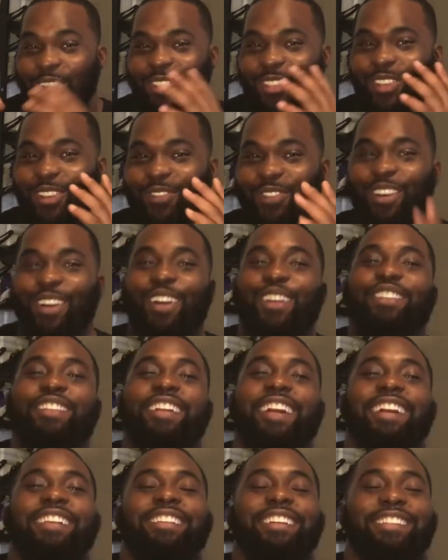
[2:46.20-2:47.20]
So for all you
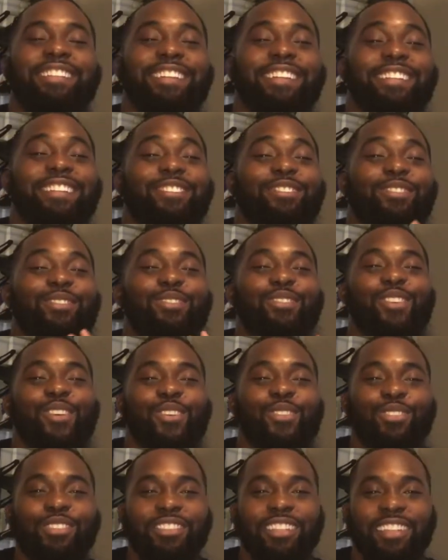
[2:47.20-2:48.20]
guys out there, there's
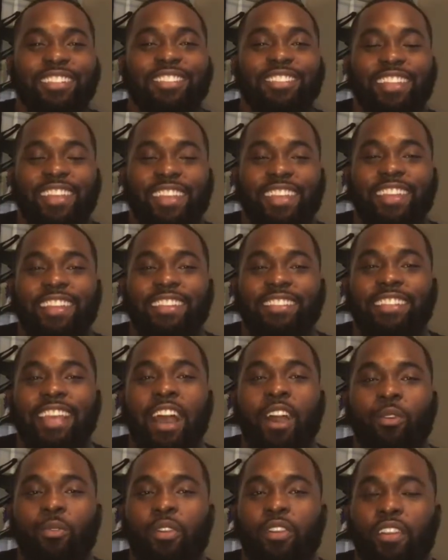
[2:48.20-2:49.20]
no such thing as
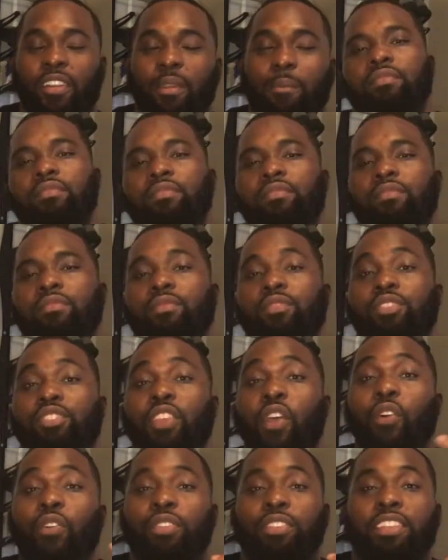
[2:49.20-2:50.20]
outworking a bad diet.
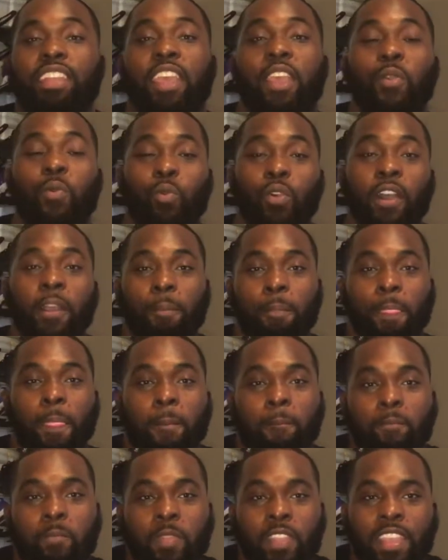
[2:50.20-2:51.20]
So day one,
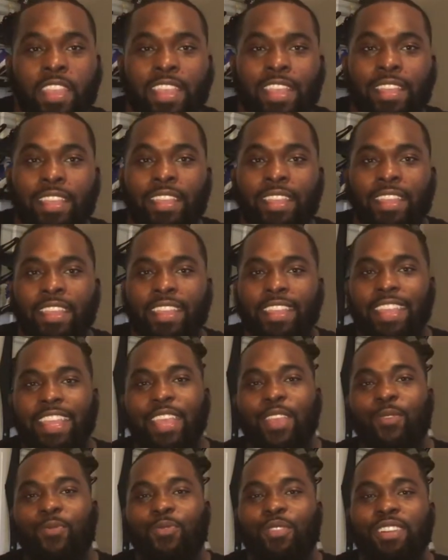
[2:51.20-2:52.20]

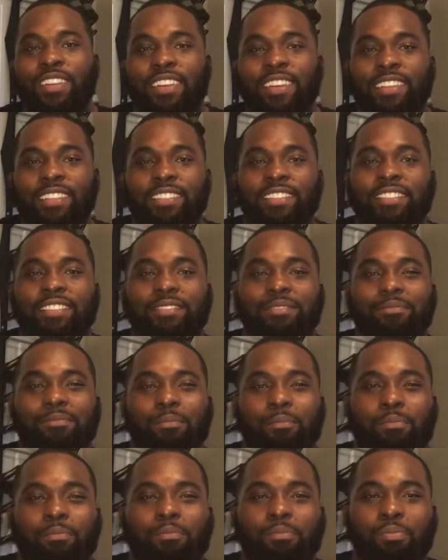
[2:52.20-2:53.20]
it was
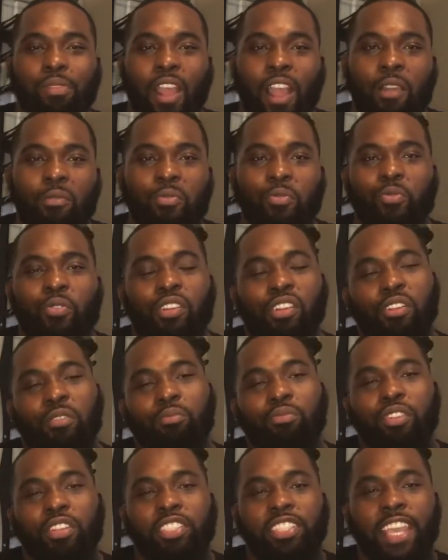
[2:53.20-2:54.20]
probably one of the
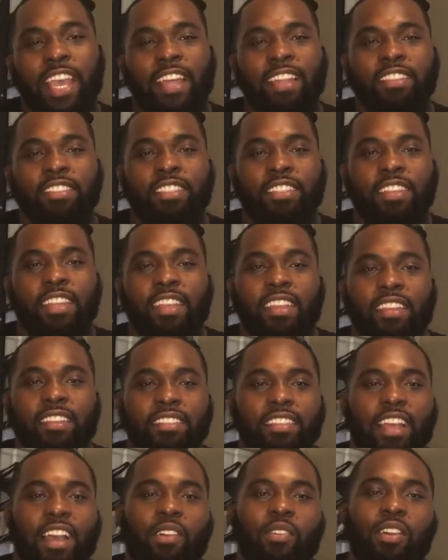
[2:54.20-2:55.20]
more challenging
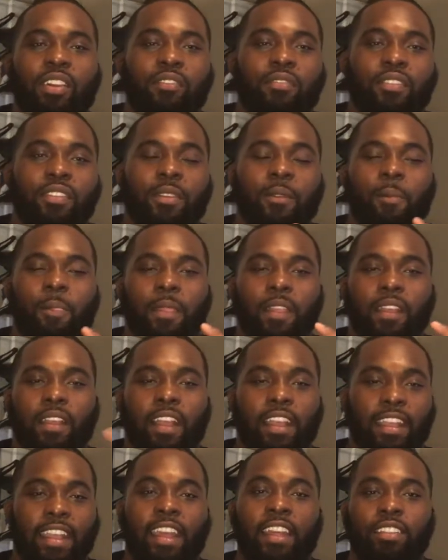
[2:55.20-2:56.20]
days. However,
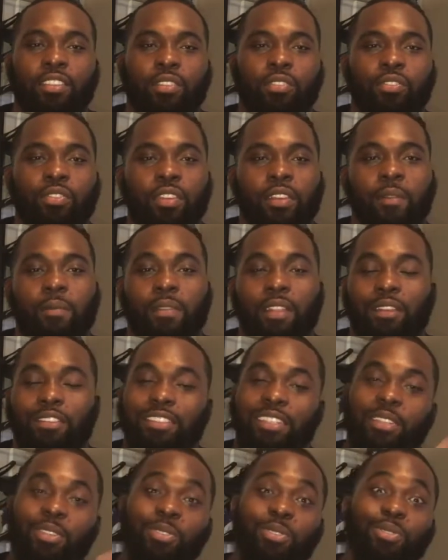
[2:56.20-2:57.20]
I got through it. I was
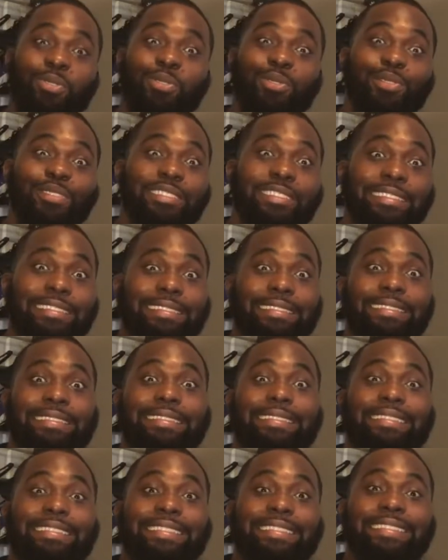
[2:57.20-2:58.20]
like, ooh, this
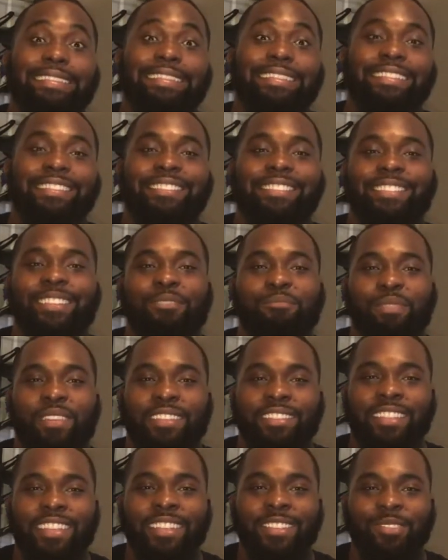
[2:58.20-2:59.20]
is gonna be
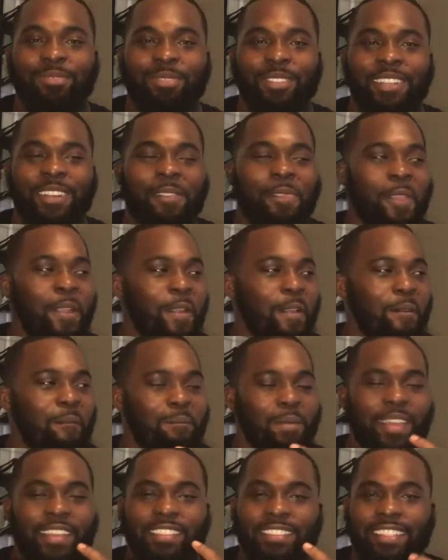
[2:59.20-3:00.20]
intense. But
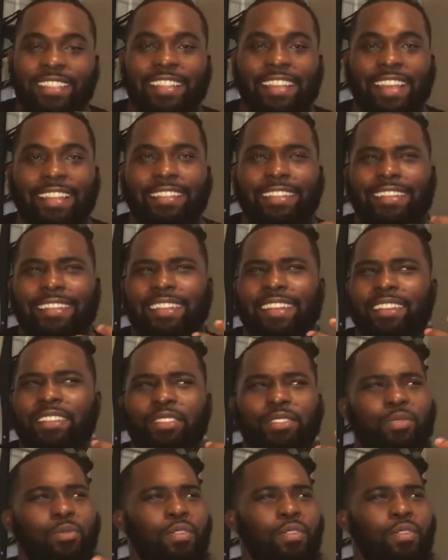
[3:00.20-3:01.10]
basically I did like